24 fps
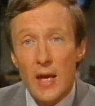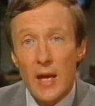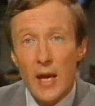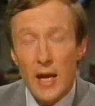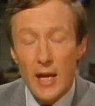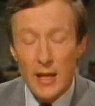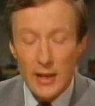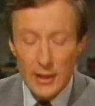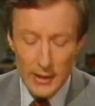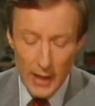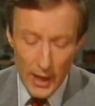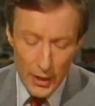
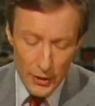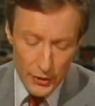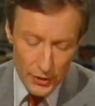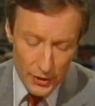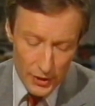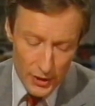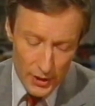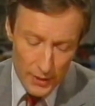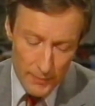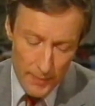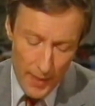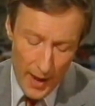In
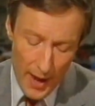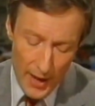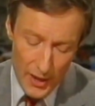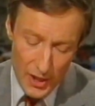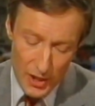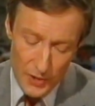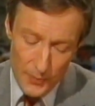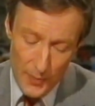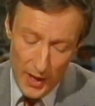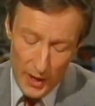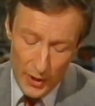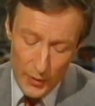London, a man
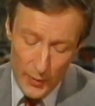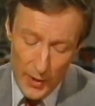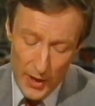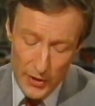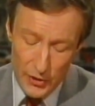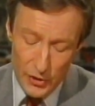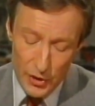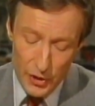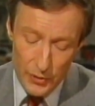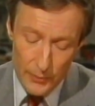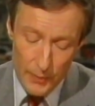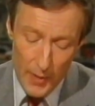is being
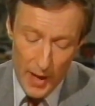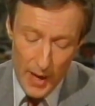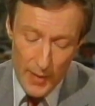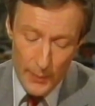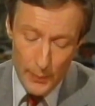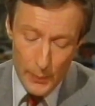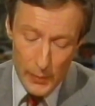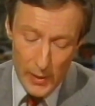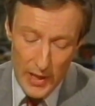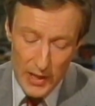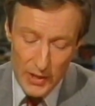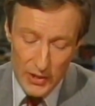questioned by
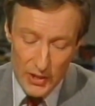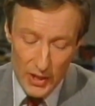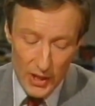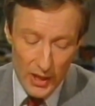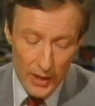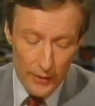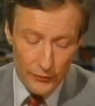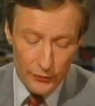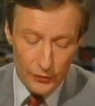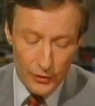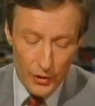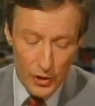police
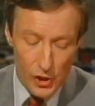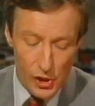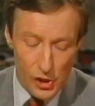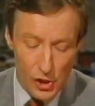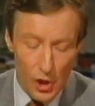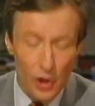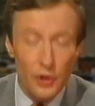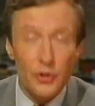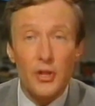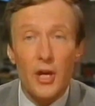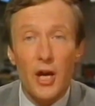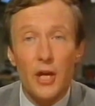after a
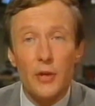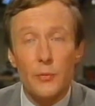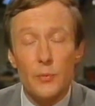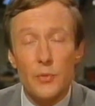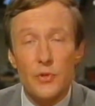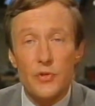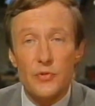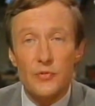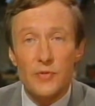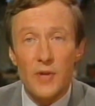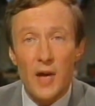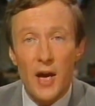shotgun
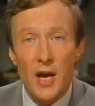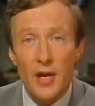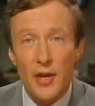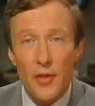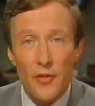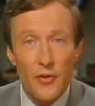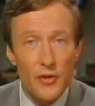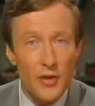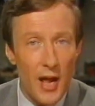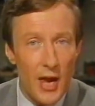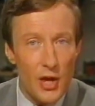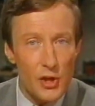was fired
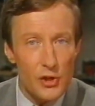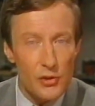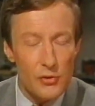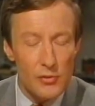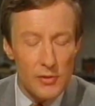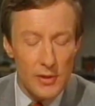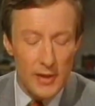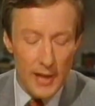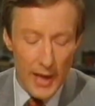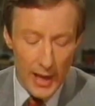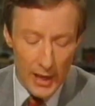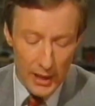at the
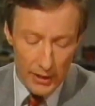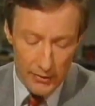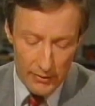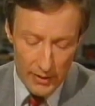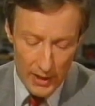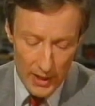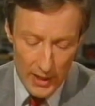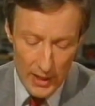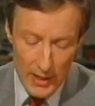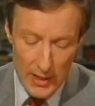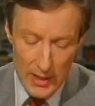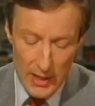National
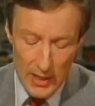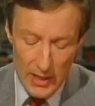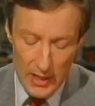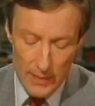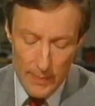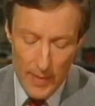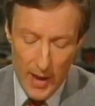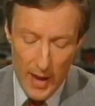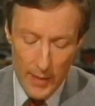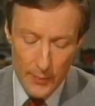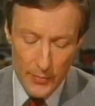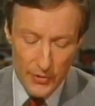Gallery.
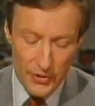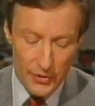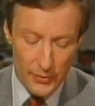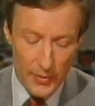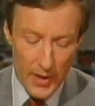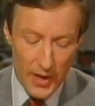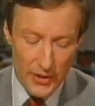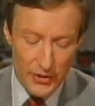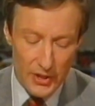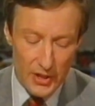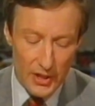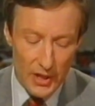The man was
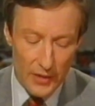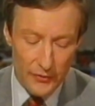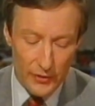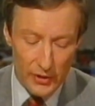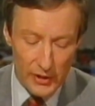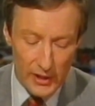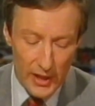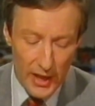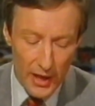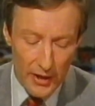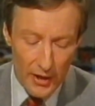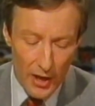arrested after
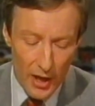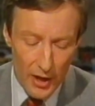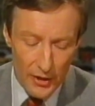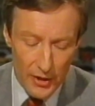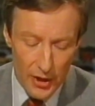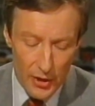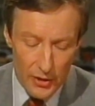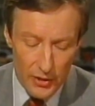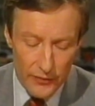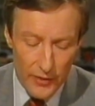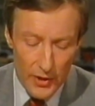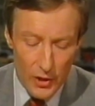
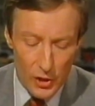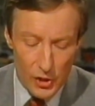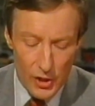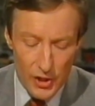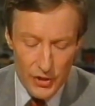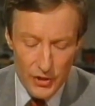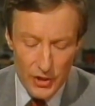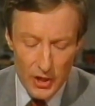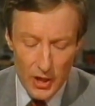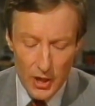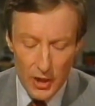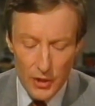Leonardo da
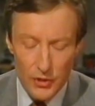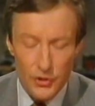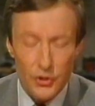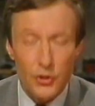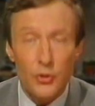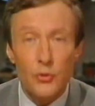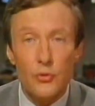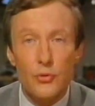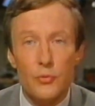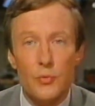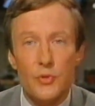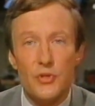Vinci's
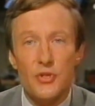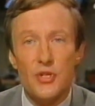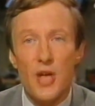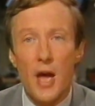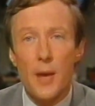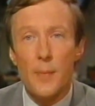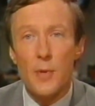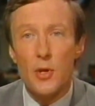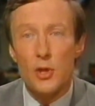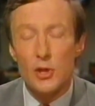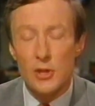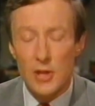cartoon was
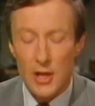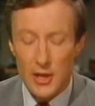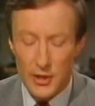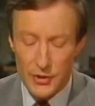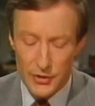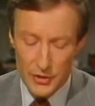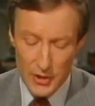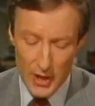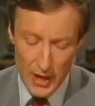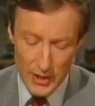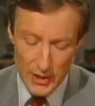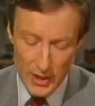damaged
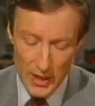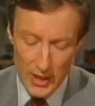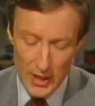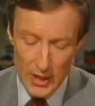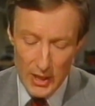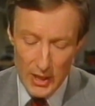last night.